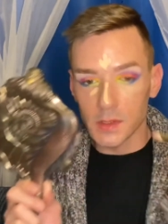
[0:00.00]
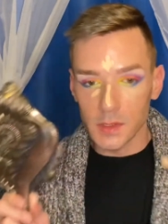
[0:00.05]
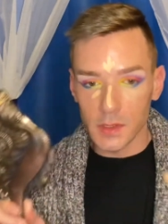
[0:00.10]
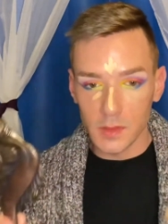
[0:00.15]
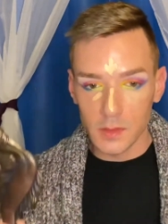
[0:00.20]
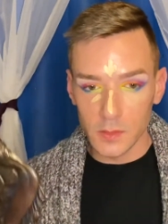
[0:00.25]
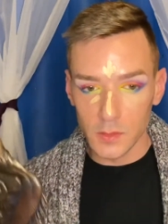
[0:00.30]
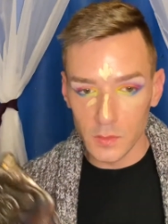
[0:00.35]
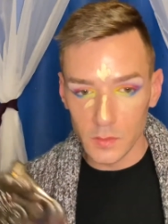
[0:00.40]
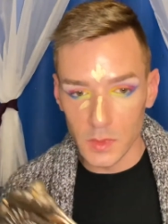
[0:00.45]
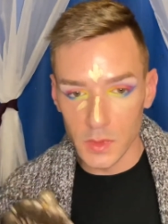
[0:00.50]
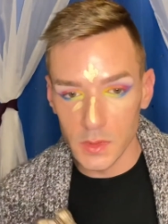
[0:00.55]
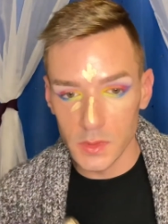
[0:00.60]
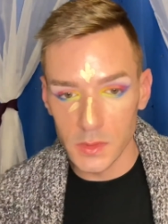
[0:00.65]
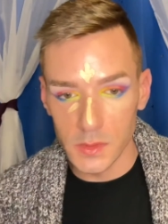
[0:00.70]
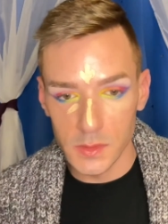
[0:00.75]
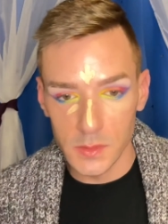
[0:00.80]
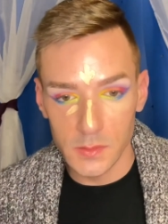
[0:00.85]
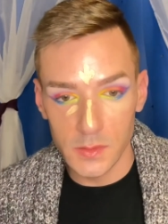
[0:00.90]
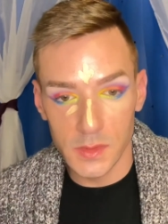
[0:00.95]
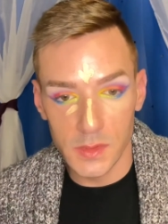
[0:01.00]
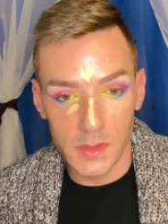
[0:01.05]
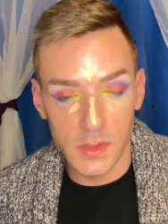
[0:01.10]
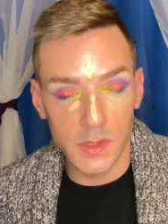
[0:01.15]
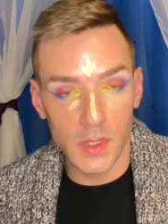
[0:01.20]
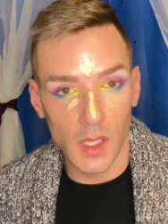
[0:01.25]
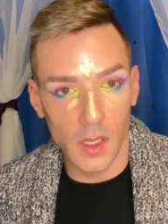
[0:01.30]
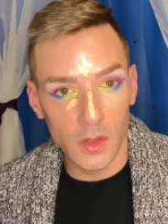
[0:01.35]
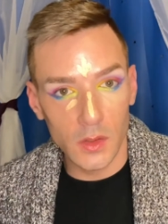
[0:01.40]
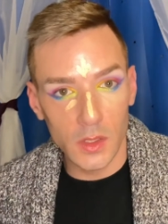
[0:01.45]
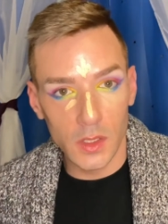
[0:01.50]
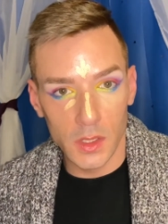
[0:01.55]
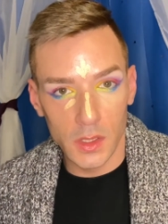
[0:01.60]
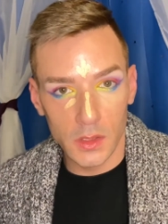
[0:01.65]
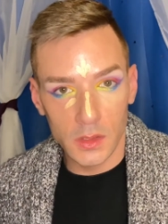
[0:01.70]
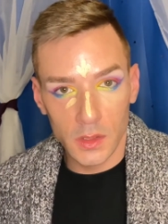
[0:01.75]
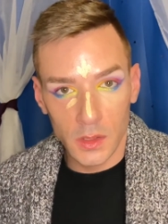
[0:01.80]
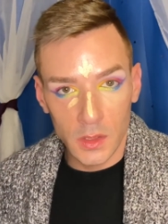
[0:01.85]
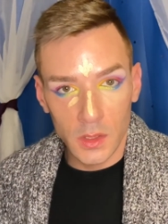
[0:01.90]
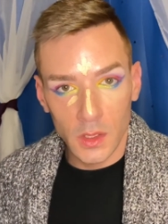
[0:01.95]
how it was scary.
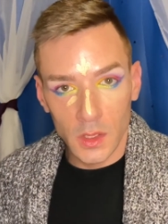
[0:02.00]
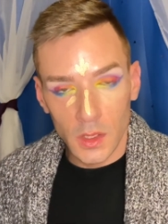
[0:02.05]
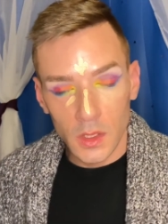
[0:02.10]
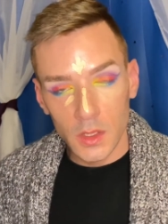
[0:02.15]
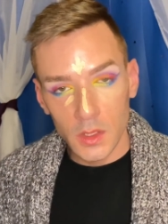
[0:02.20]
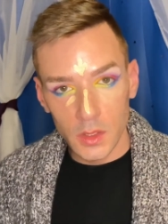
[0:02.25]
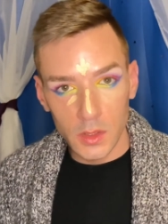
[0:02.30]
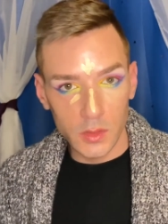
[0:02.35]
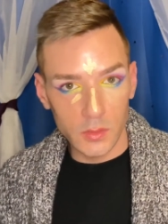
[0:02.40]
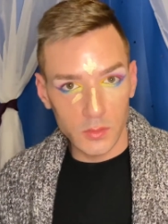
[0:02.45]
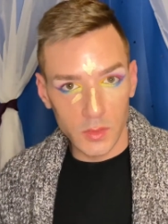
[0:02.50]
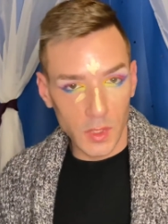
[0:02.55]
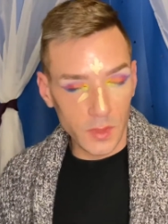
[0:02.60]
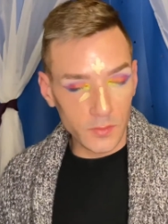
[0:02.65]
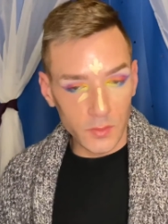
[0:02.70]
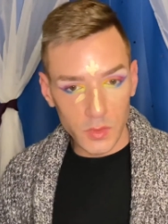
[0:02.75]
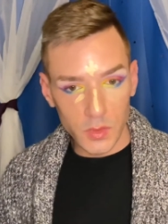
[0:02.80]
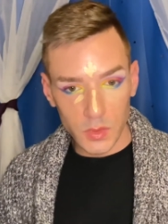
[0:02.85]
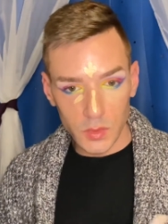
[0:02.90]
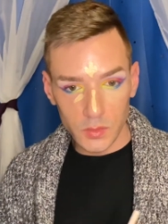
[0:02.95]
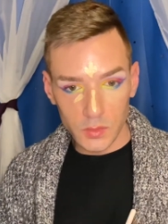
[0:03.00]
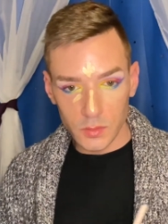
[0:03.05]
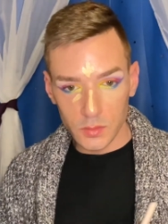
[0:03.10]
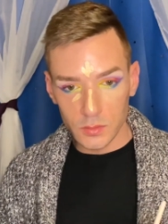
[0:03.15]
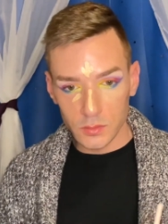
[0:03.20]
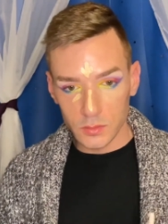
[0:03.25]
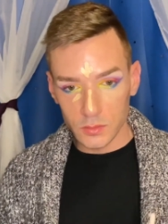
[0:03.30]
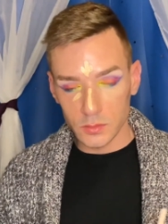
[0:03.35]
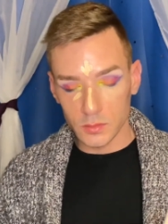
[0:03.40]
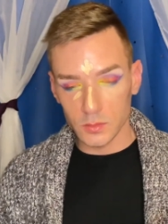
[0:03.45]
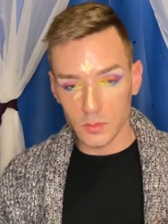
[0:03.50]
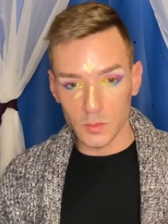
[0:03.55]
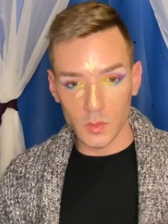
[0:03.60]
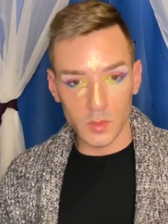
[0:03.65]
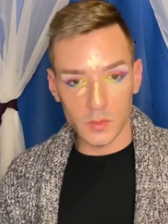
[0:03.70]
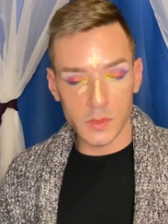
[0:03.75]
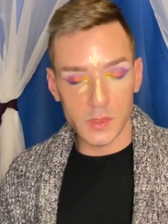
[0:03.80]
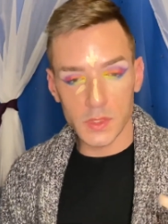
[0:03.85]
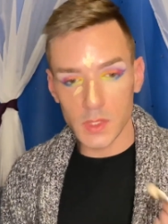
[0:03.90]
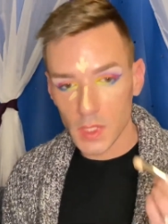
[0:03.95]
You never knew what was
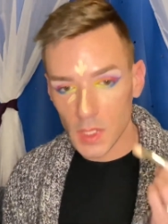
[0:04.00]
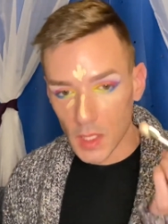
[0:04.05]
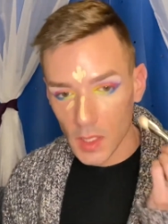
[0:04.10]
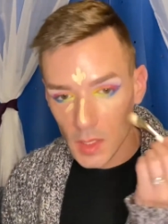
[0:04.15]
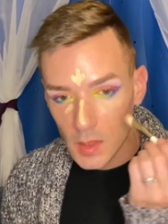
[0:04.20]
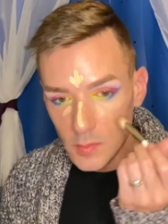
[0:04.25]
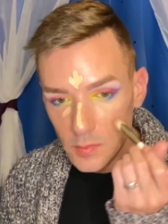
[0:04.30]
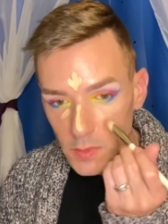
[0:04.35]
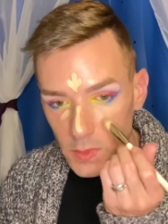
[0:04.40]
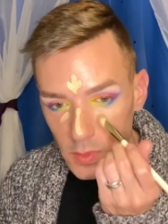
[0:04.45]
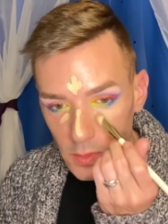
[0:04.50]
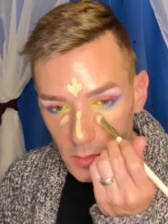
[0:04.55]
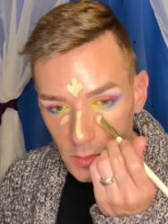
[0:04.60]
gonna happen.